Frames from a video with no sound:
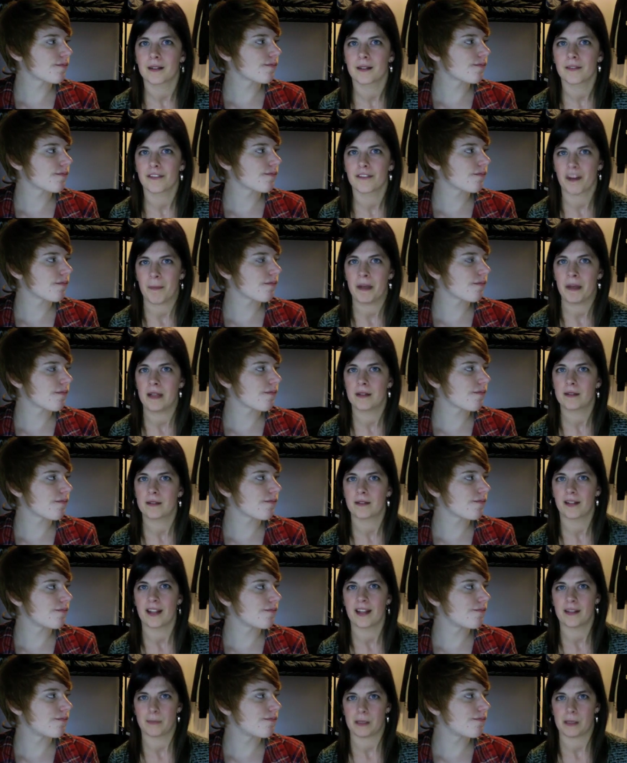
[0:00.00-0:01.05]
Speaker 1: feminist
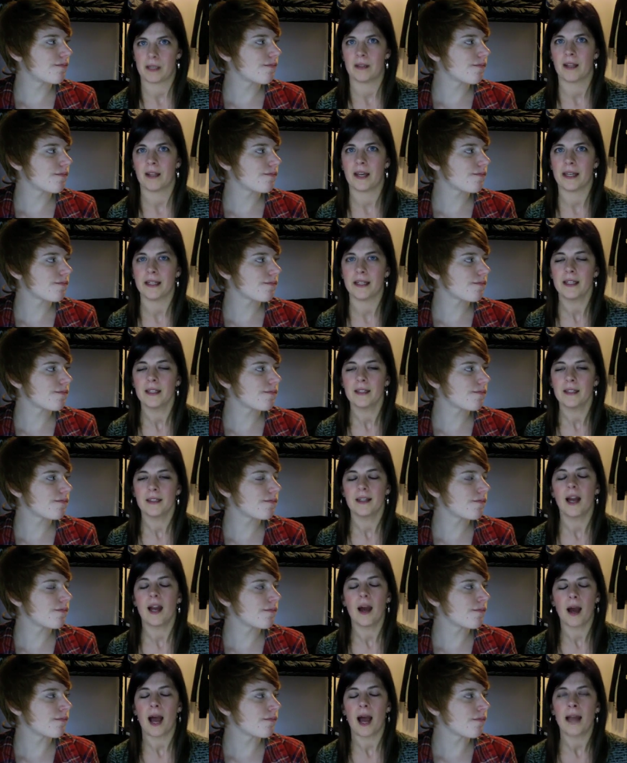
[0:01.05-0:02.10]
lesbian. Like,
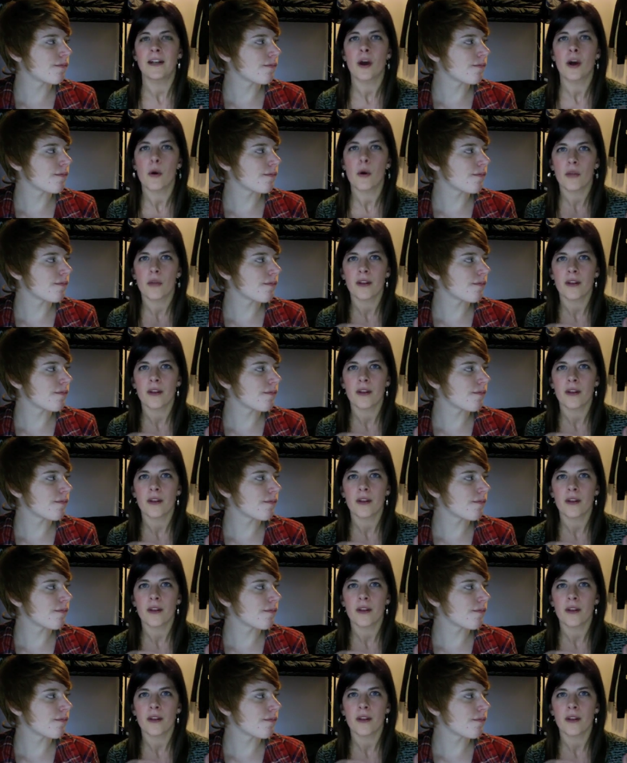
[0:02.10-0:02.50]
I know that